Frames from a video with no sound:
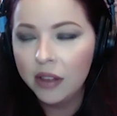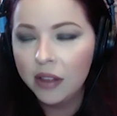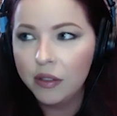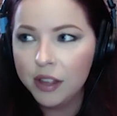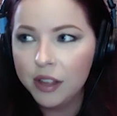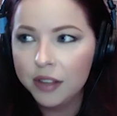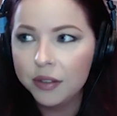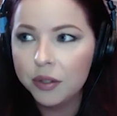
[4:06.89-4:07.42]

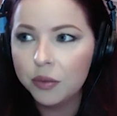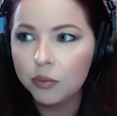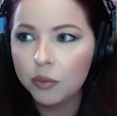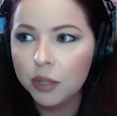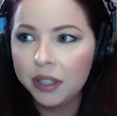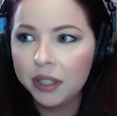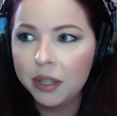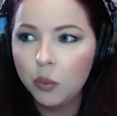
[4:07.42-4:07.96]
this
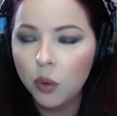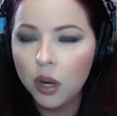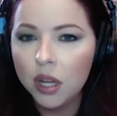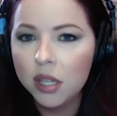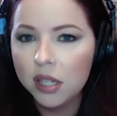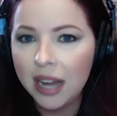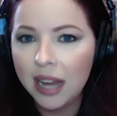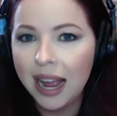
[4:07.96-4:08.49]
really
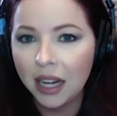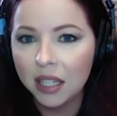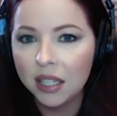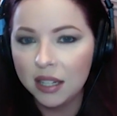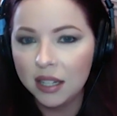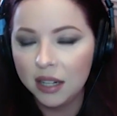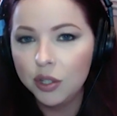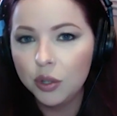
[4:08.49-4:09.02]
was an
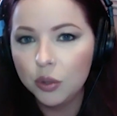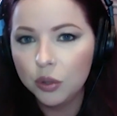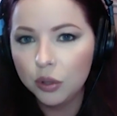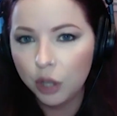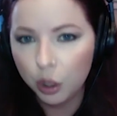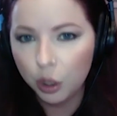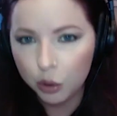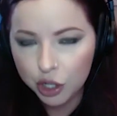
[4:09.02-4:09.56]
accidental
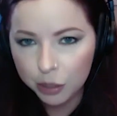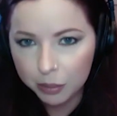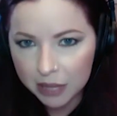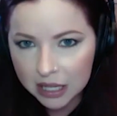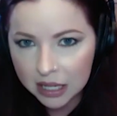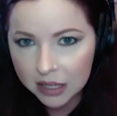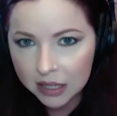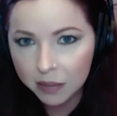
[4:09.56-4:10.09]
coaching
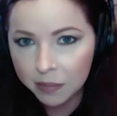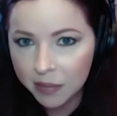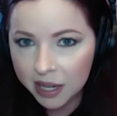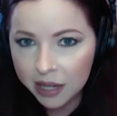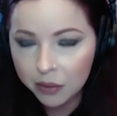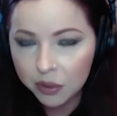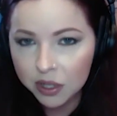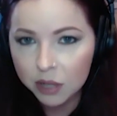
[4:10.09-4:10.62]
business in
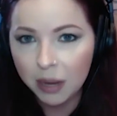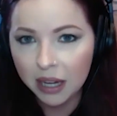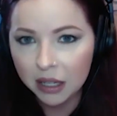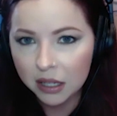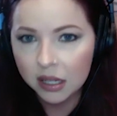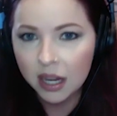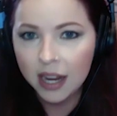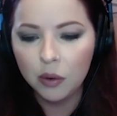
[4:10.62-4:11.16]
many respects.
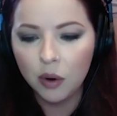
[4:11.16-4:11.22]
Mm-hmm.